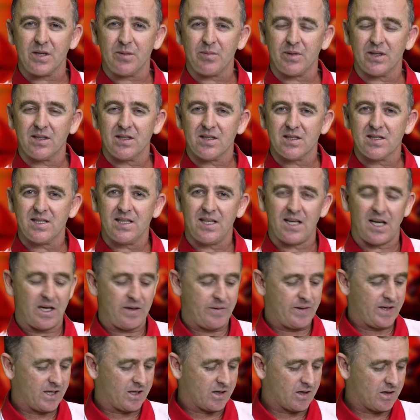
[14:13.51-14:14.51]
But let's see how
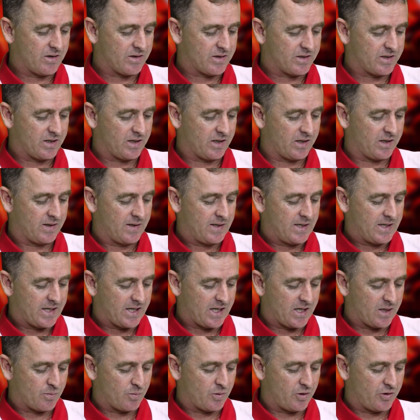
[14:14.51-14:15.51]
he goes here
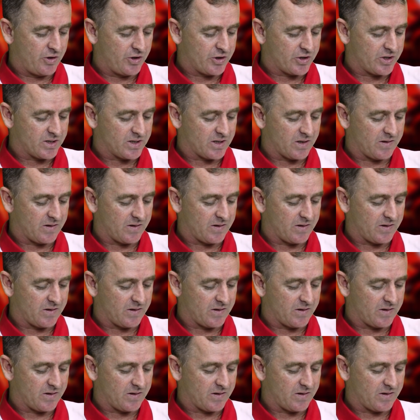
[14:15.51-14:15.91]
in Mauritius.